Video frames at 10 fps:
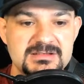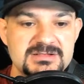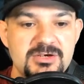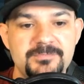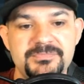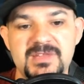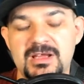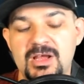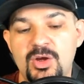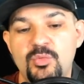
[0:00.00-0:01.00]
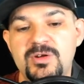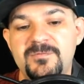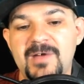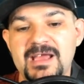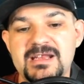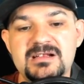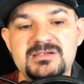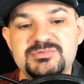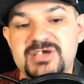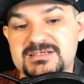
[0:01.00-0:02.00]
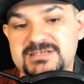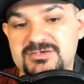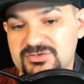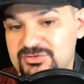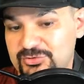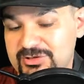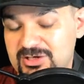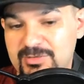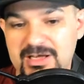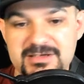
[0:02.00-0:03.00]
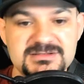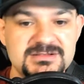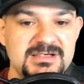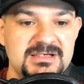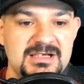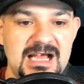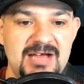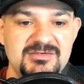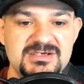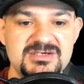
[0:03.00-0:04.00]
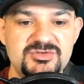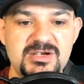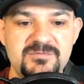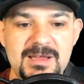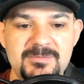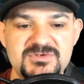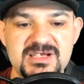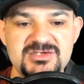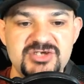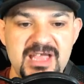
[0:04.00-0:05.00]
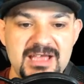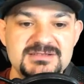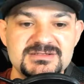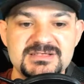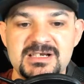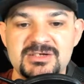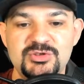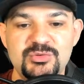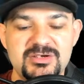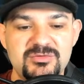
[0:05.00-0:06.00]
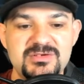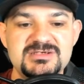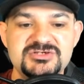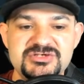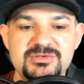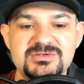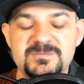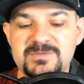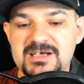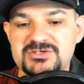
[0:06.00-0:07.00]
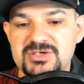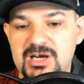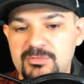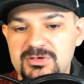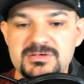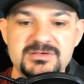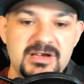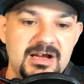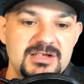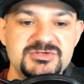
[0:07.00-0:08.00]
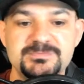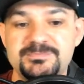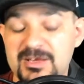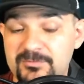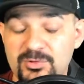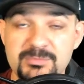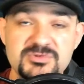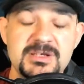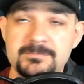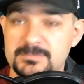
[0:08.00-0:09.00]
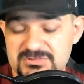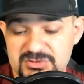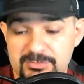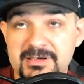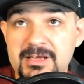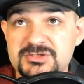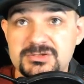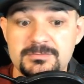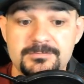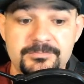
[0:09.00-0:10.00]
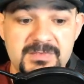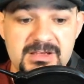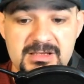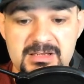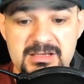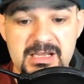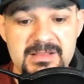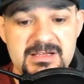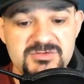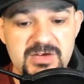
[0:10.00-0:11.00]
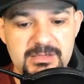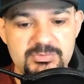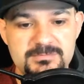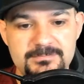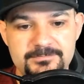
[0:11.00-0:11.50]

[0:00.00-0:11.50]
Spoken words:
So when fighting Eclipse hostiles, including Armadas, Obix has a 25% chance to decrease shield deflection, armor, dodge by 40%. So mitigation. And then his write-up.